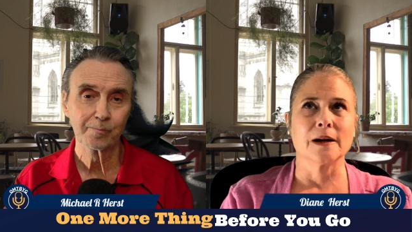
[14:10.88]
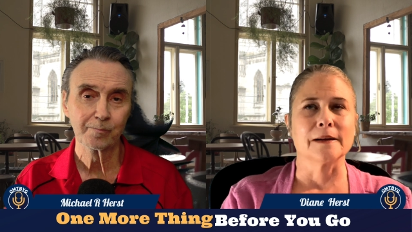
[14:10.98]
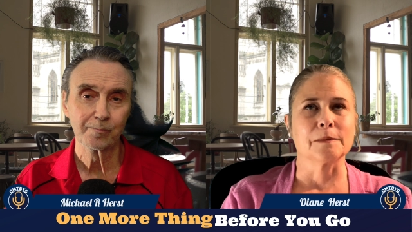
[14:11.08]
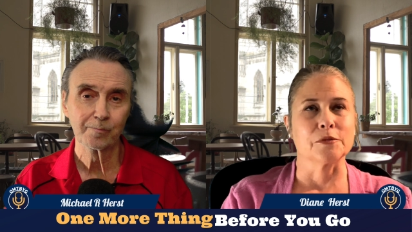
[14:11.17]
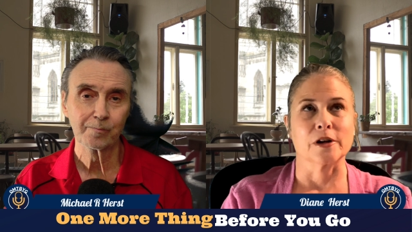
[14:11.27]
Speaker 1: I'm
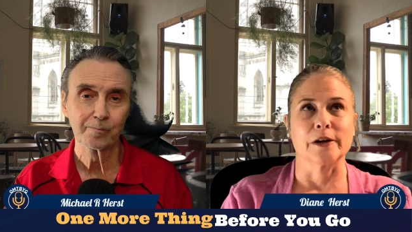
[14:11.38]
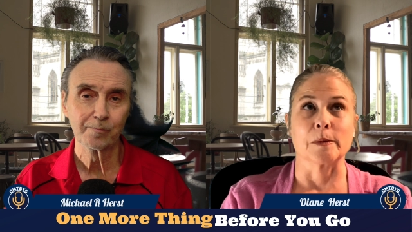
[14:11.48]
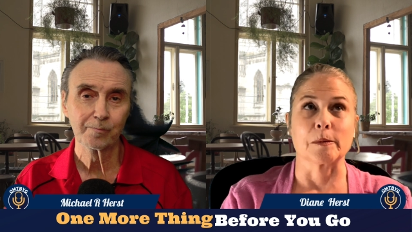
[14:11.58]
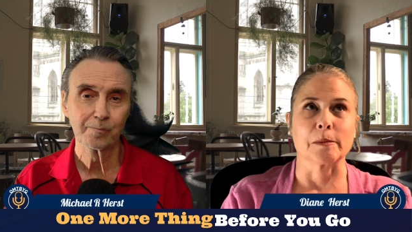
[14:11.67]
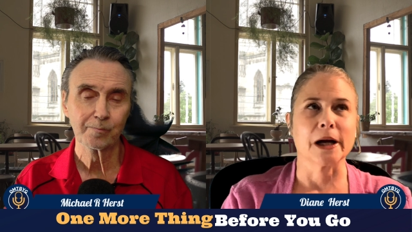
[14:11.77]
trying to
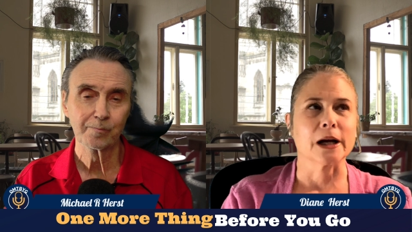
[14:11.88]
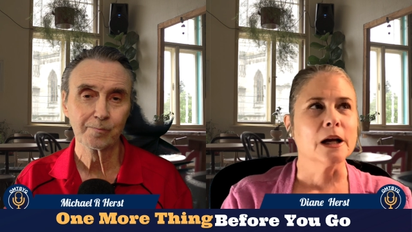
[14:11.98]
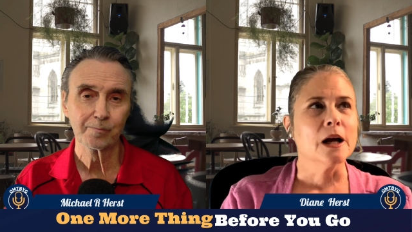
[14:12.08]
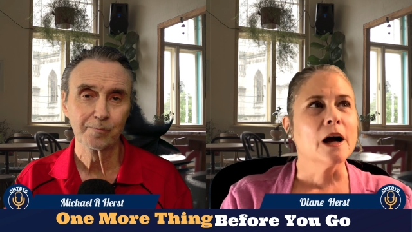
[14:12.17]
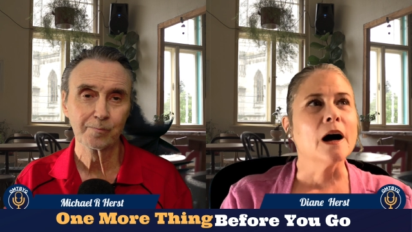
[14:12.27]
remember
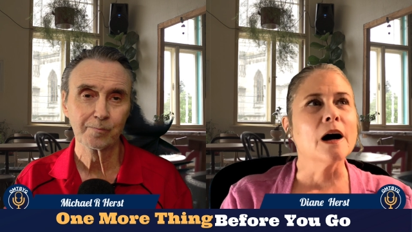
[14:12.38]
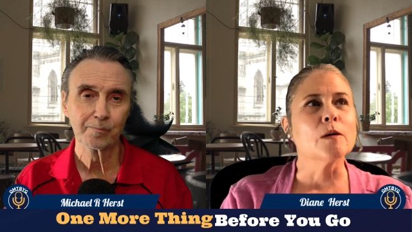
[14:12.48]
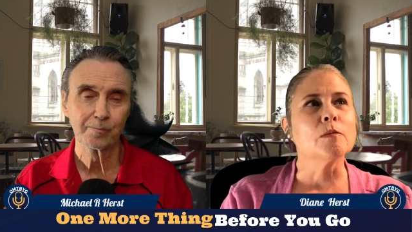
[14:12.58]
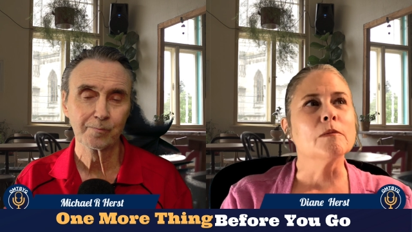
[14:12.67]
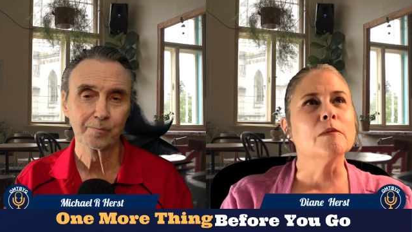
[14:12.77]
back.
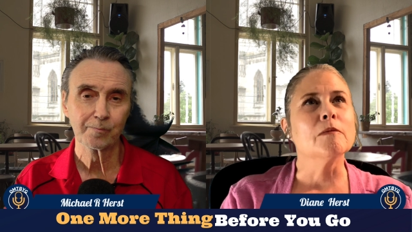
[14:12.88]
Um,